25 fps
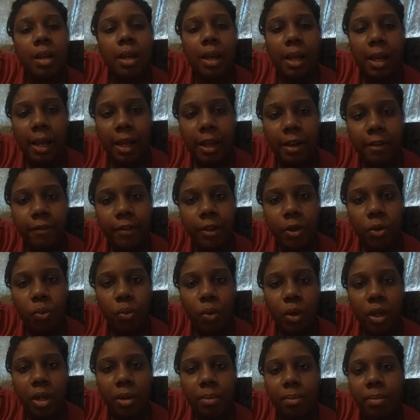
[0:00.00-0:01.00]
have it
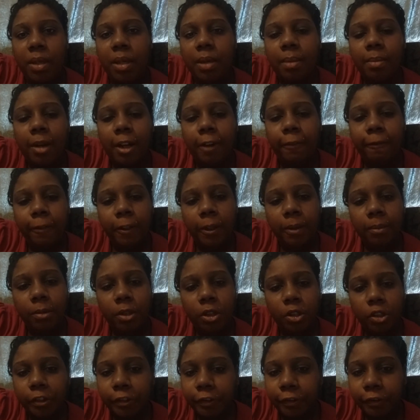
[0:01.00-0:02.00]
where me and my
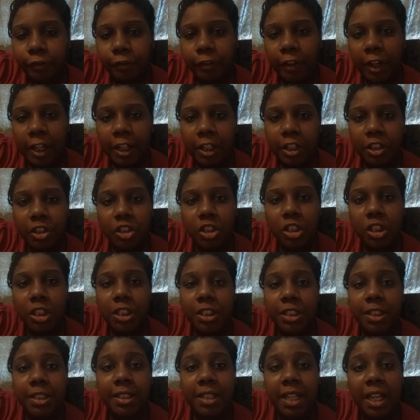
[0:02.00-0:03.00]
family are
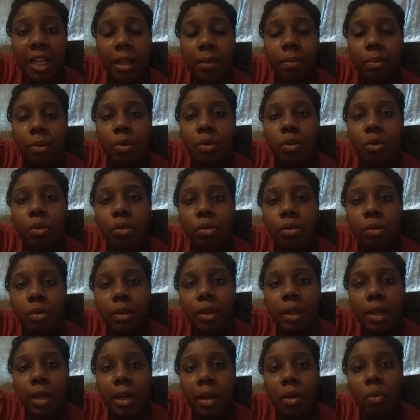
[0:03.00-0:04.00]
financially stable,
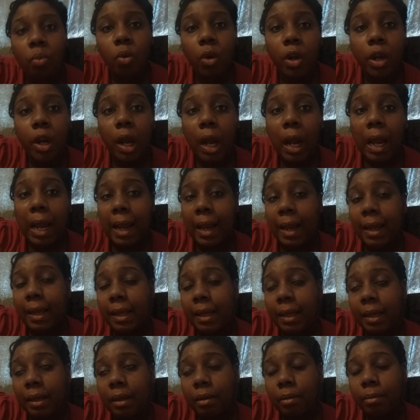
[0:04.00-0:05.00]
and where I
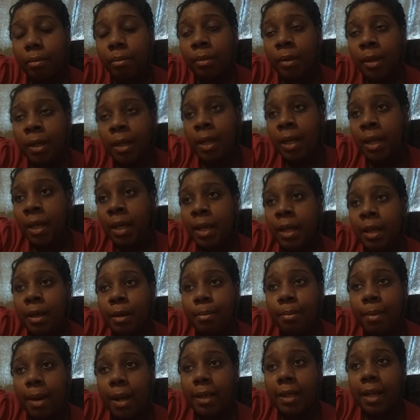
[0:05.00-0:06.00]
am
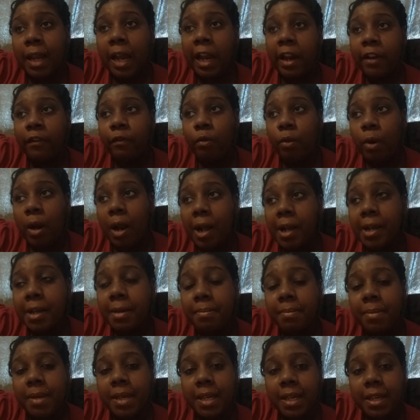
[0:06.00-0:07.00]
in my life where I
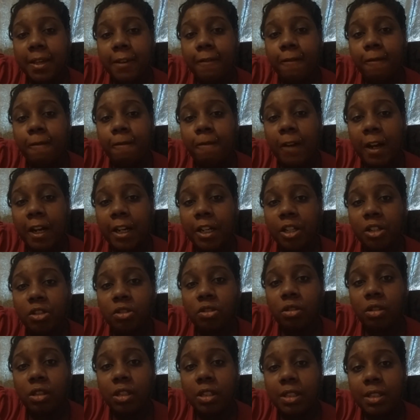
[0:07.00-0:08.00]
can be
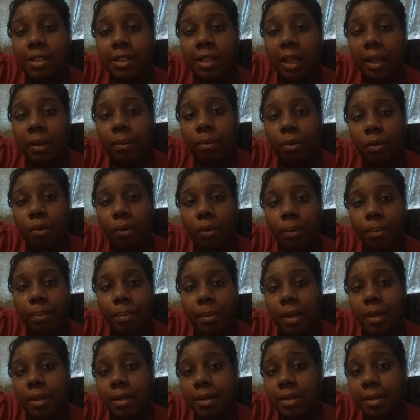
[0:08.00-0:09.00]
financially stable,
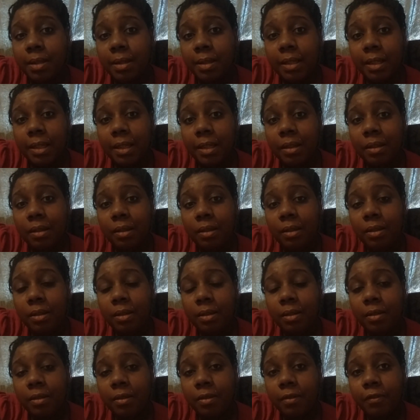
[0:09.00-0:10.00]
mentally,
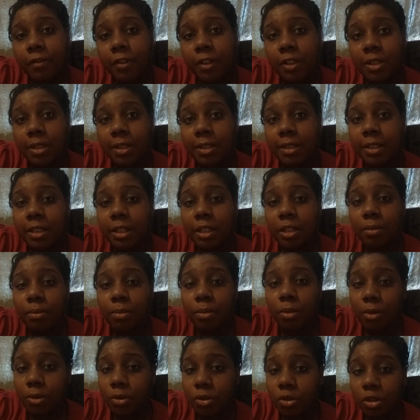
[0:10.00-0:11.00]
physically, and
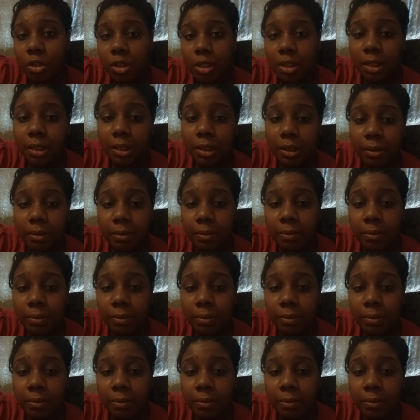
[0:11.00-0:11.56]
emotionally.